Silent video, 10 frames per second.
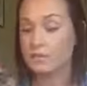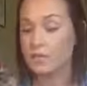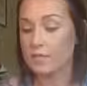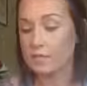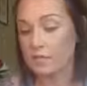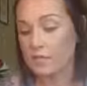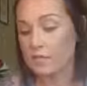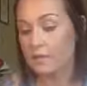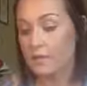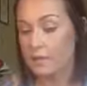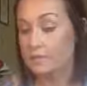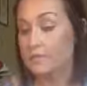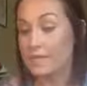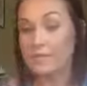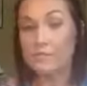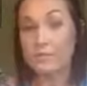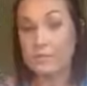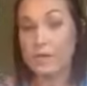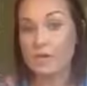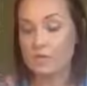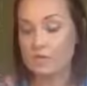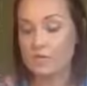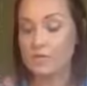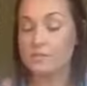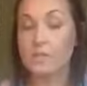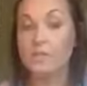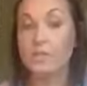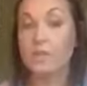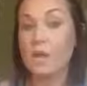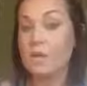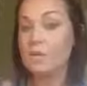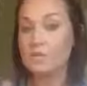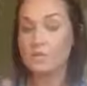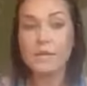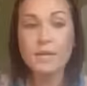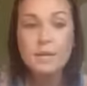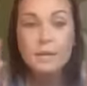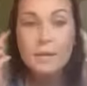Okay, um, that's what the retinol does. The collagen